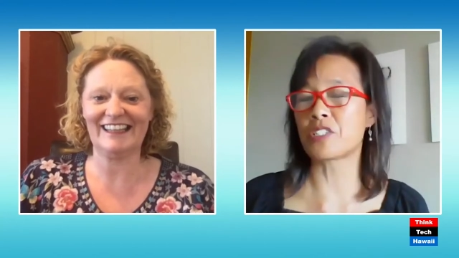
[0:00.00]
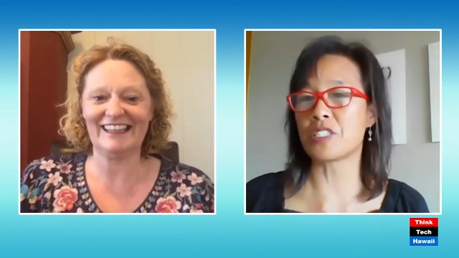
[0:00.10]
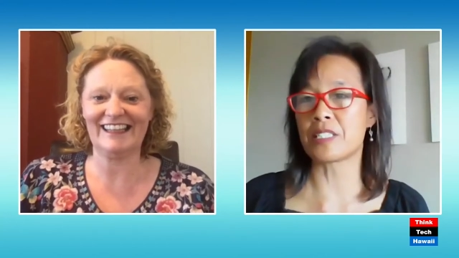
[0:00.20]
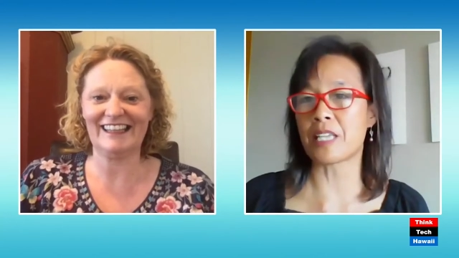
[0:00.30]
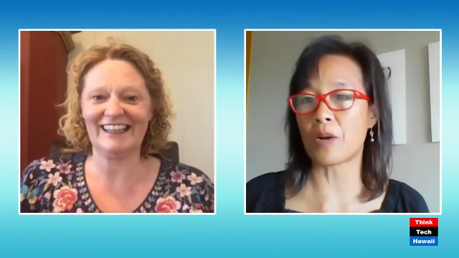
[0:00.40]

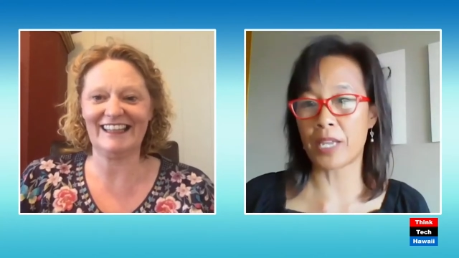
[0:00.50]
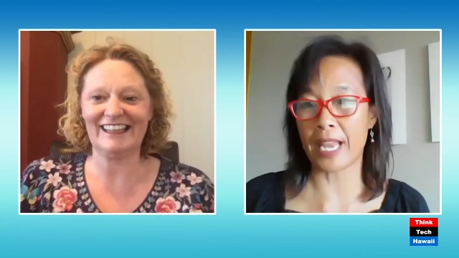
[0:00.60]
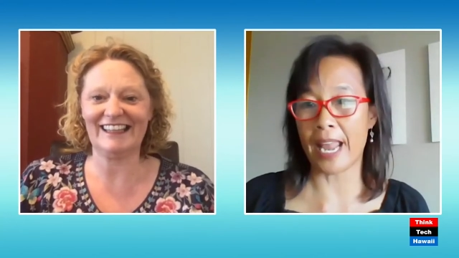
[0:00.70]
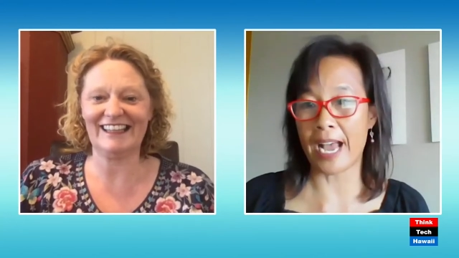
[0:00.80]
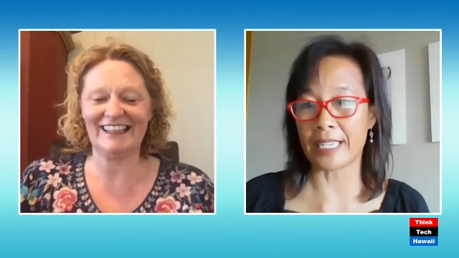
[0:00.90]
Speaker 1: questions that we
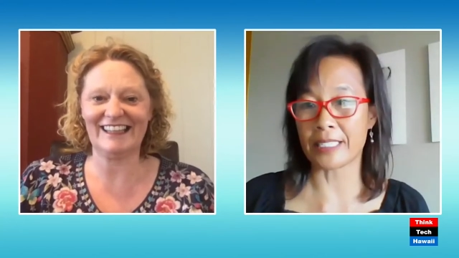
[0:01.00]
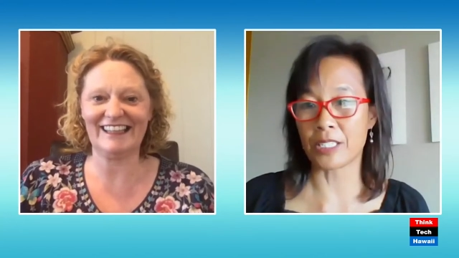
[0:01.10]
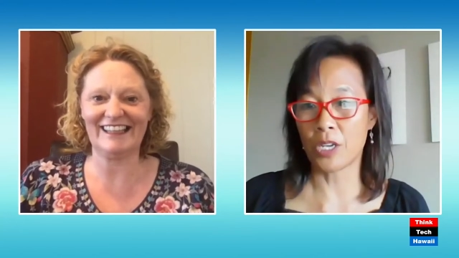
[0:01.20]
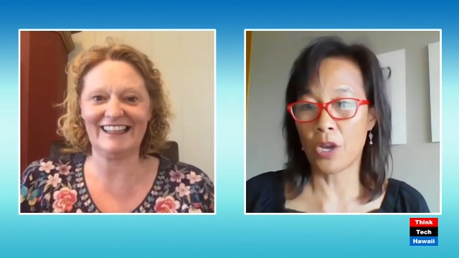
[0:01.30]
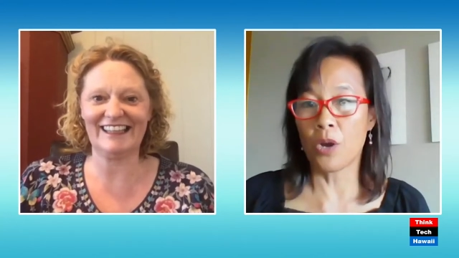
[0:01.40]
get
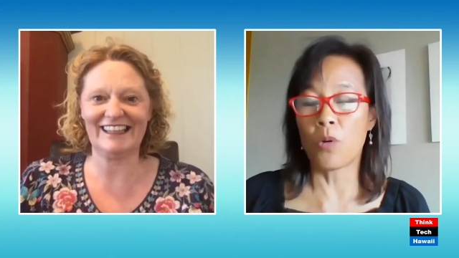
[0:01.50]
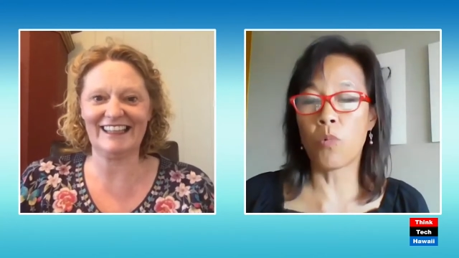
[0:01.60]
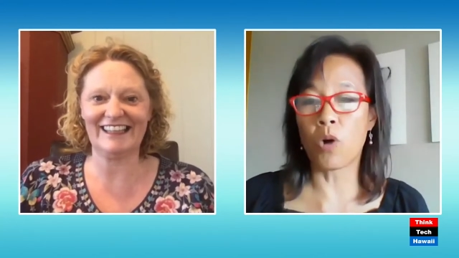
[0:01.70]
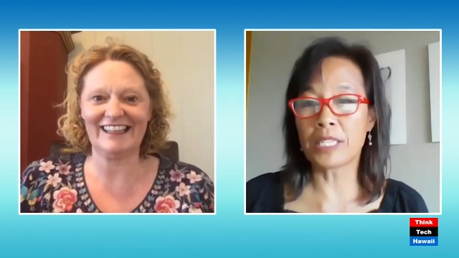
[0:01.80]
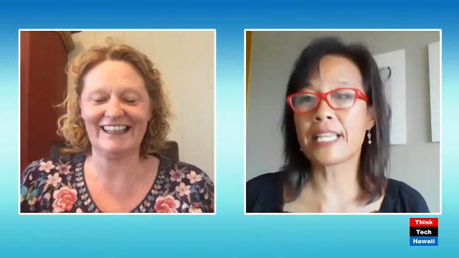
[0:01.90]
asked.
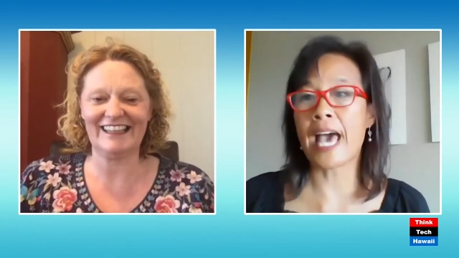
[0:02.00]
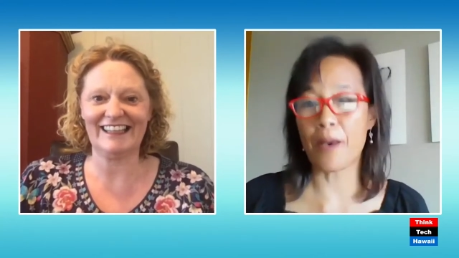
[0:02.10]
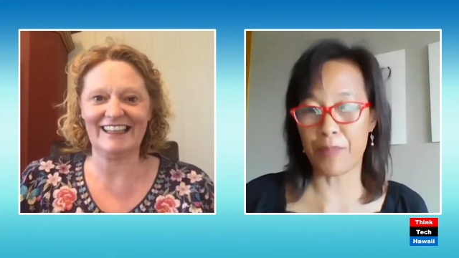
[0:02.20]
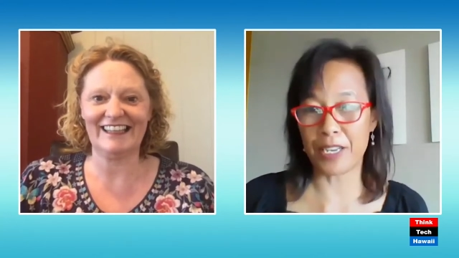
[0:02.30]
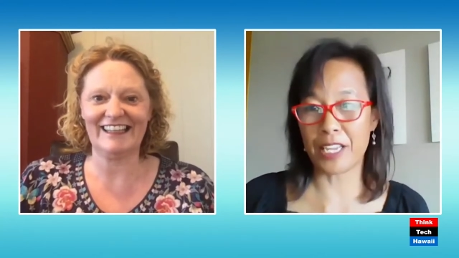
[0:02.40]
What's
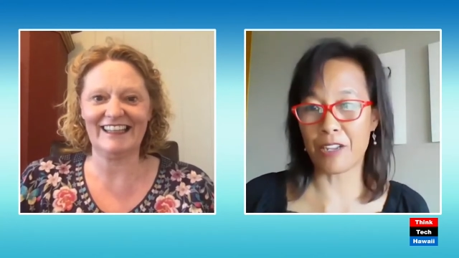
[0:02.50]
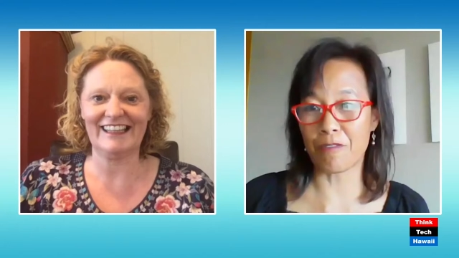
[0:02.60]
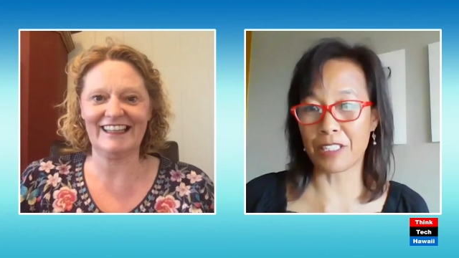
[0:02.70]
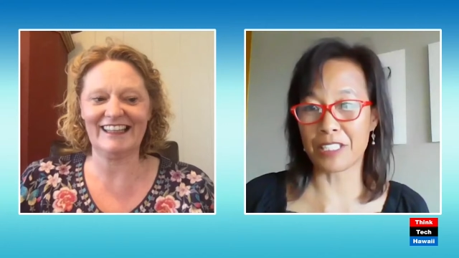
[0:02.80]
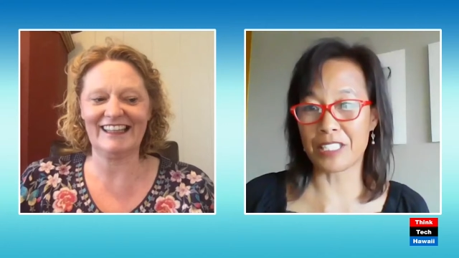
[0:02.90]
happening
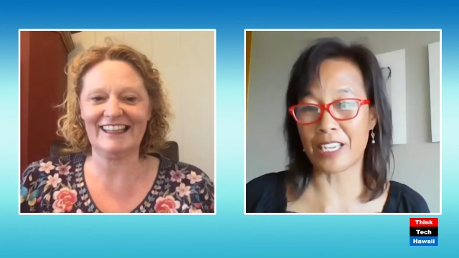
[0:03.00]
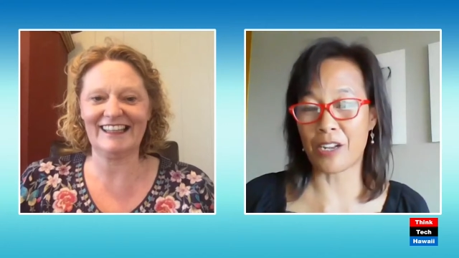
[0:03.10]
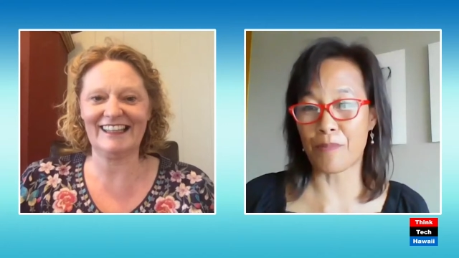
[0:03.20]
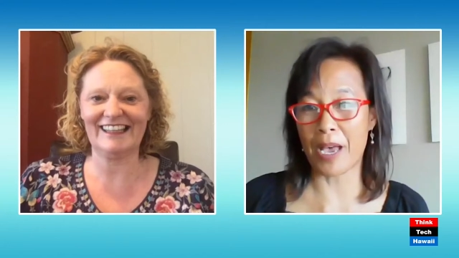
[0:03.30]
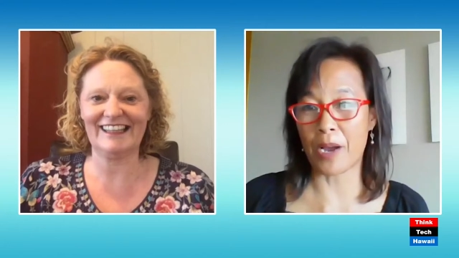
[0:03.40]
in real
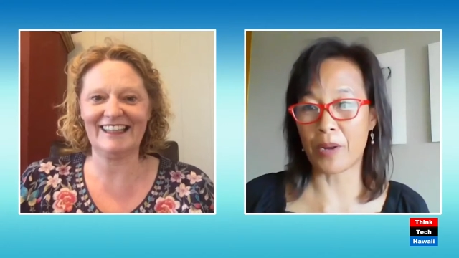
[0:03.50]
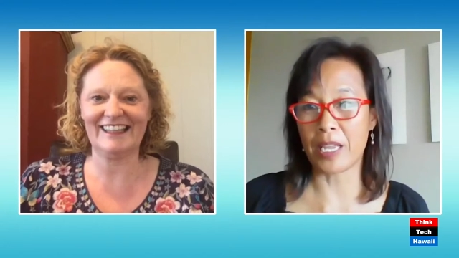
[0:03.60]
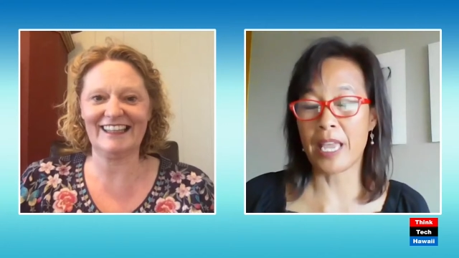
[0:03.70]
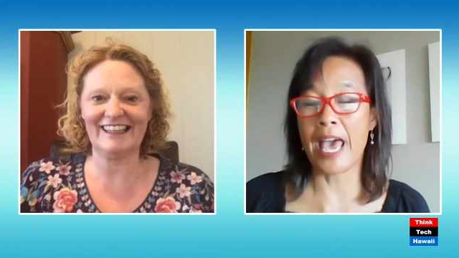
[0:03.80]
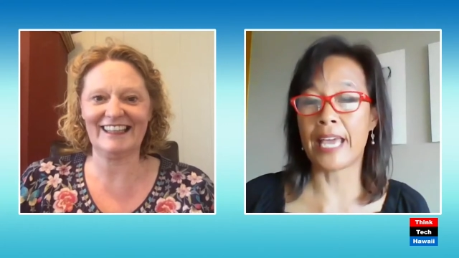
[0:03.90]
estate on
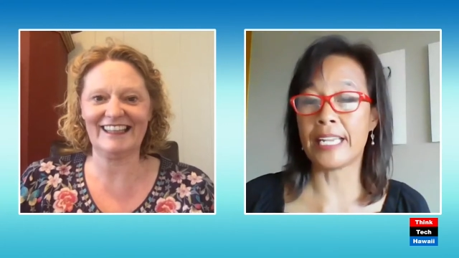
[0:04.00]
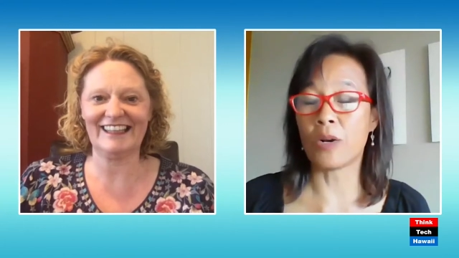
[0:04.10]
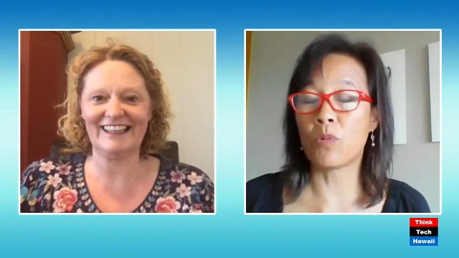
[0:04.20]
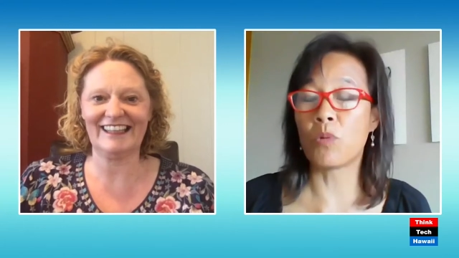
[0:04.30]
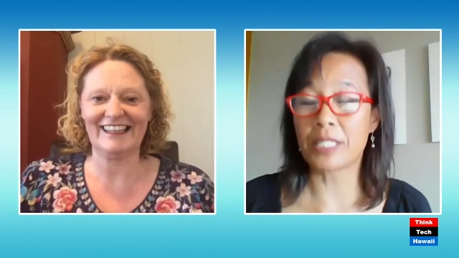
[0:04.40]
Maui and
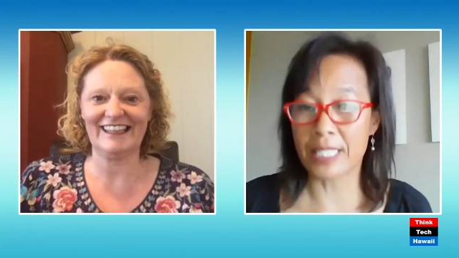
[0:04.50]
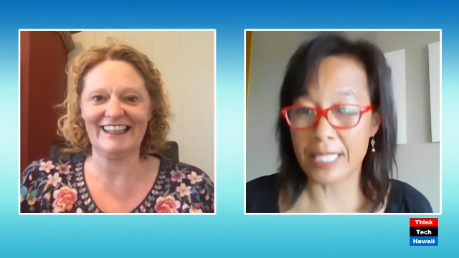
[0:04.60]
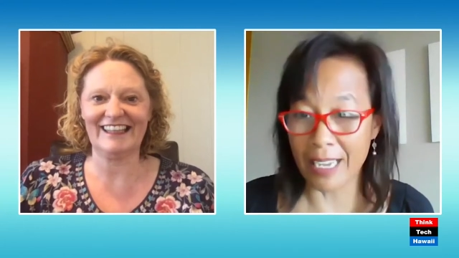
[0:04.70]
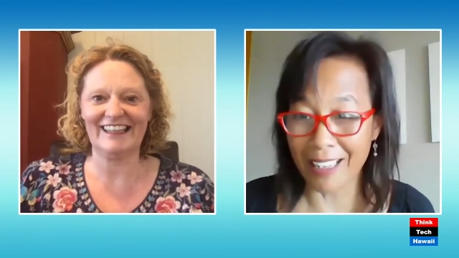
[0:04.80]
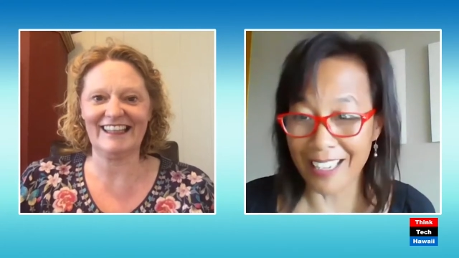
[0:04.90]
it,
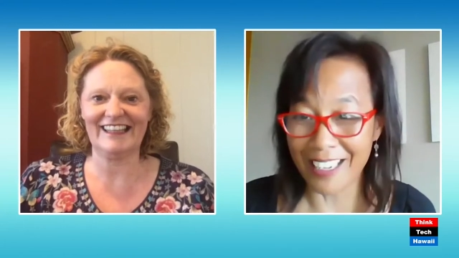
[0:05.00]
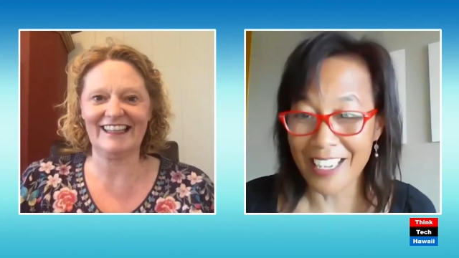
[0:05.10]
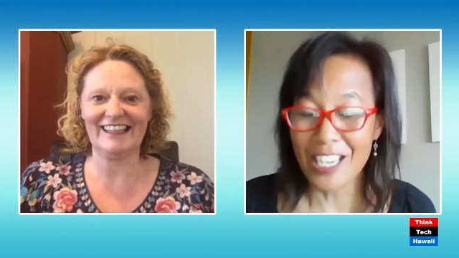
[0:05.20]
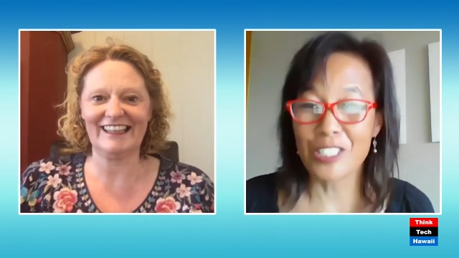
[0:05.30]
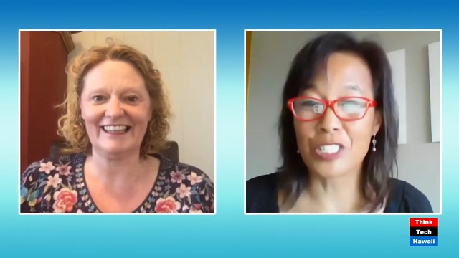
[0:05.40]
what's
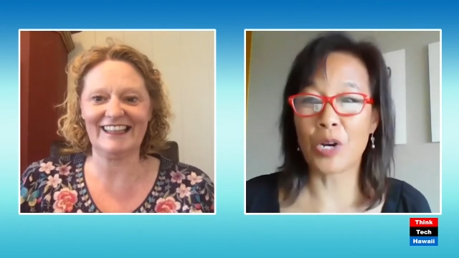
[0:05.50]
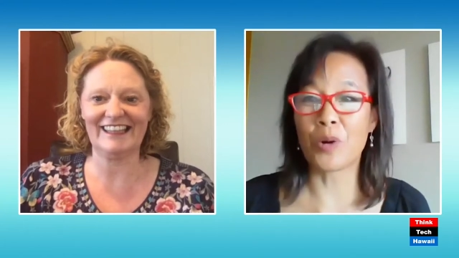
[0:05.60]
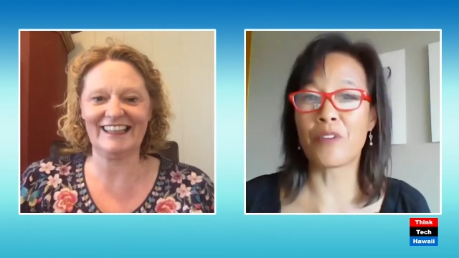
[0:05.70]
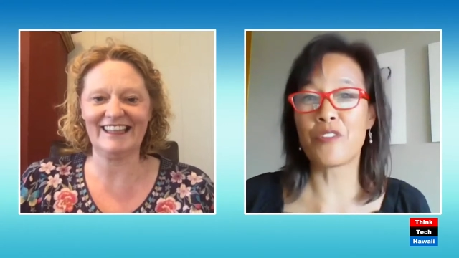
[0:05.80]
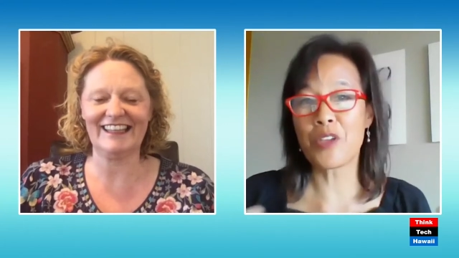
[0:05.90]
selling.
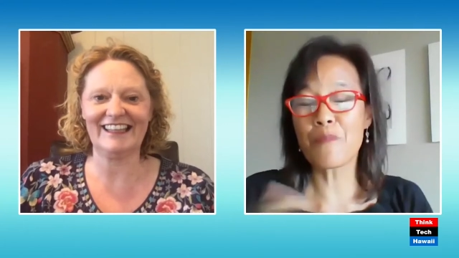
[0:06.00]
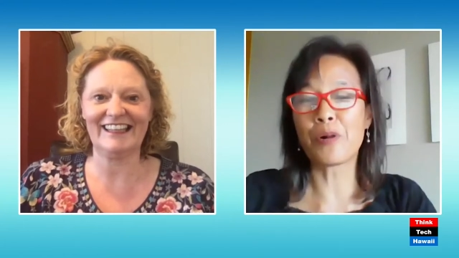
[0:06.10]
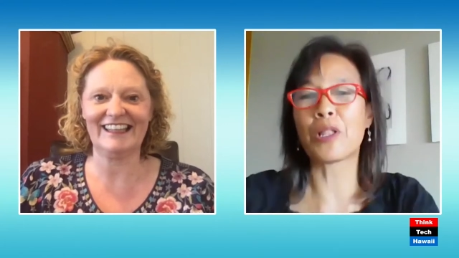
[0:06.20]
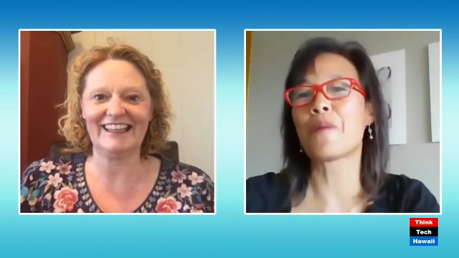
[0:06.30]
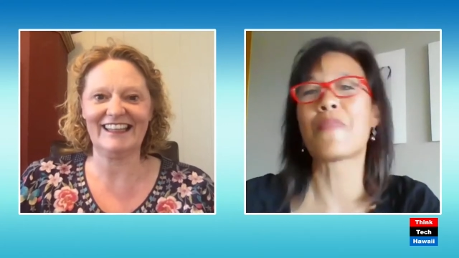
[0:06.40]
So if you can
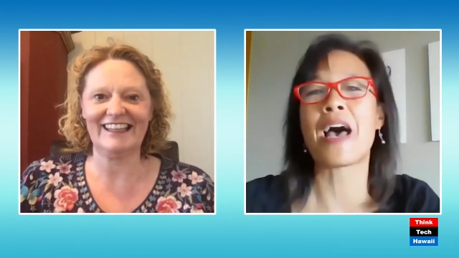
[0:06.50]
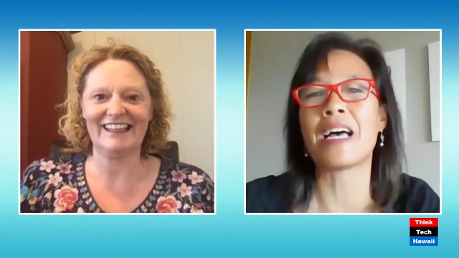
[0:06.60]
pull up